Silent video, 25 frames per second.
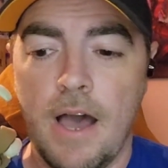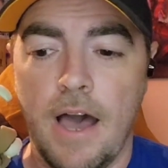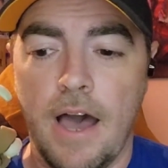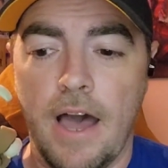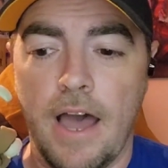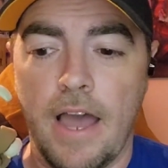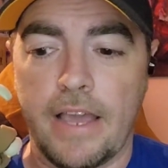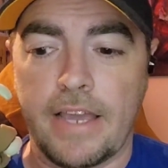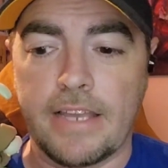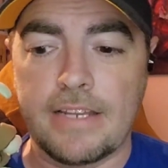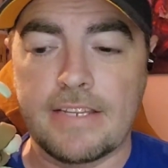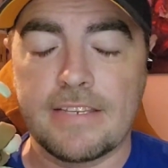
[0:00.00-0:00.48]

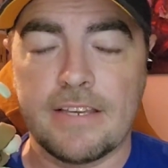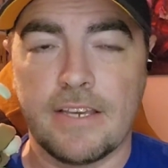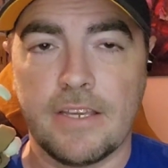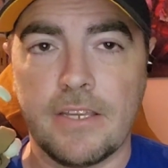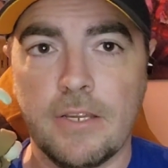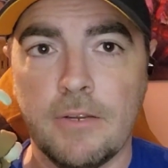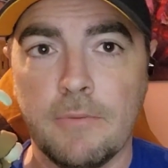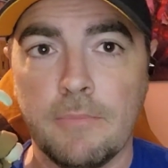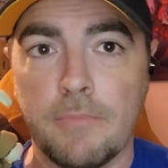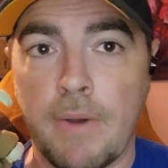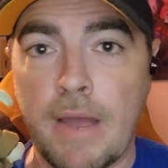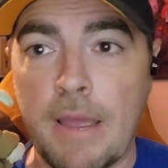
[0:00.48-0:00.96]
I could tell
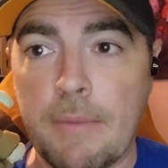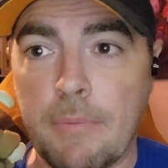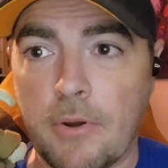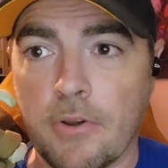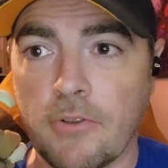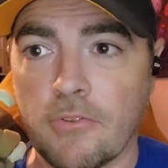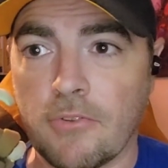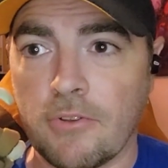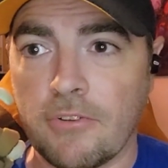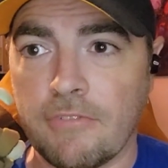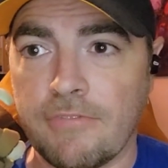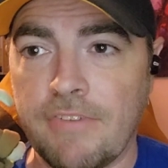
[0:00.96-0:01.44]
you my
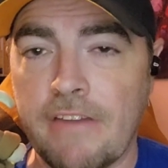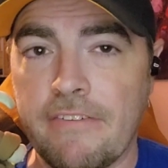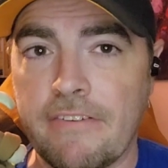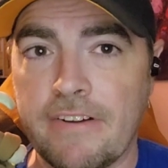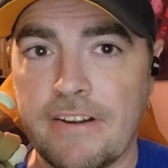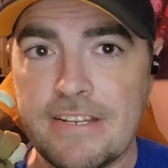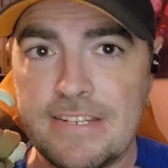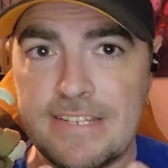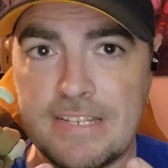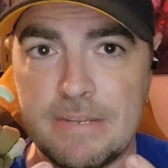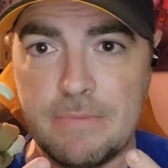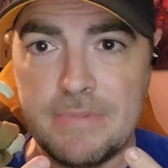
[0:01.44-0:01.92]
personal
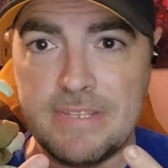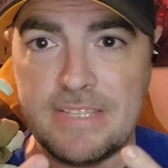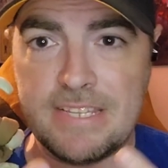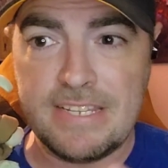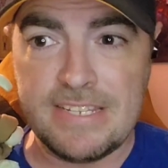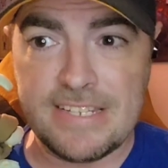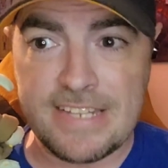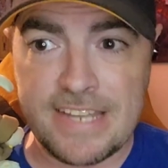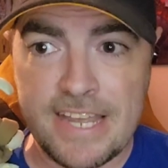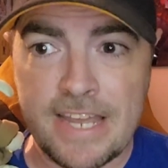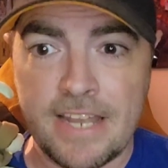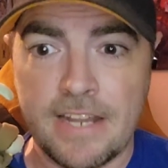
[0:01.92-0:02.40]
favorite is
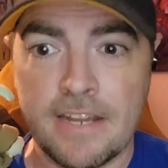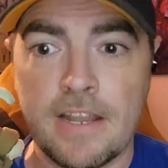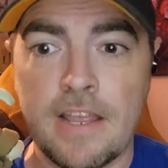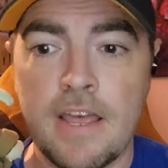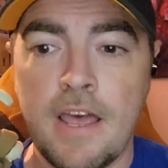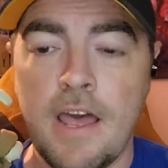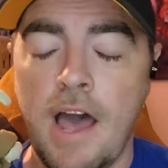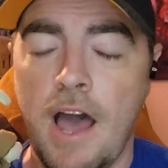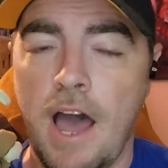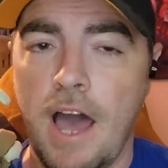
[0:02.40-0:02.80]
Timothy Zahn.